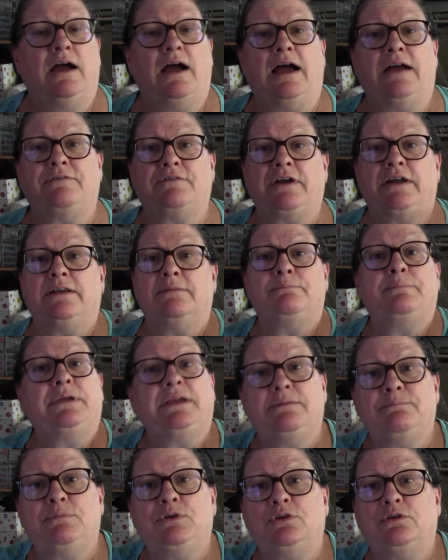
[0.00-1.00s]
I've got a
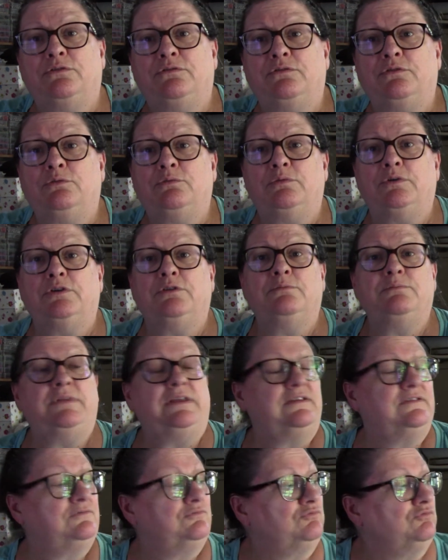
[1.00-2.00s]
big beautiful room
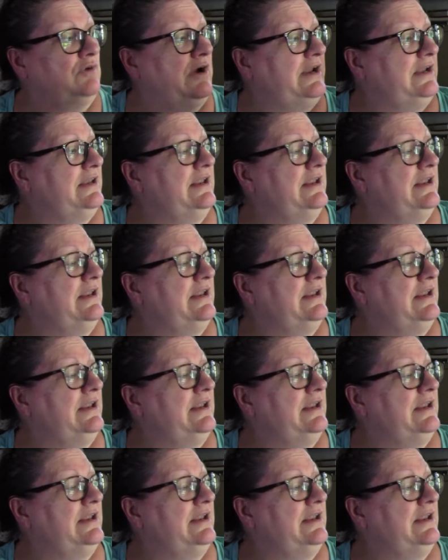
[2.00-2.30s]
that's right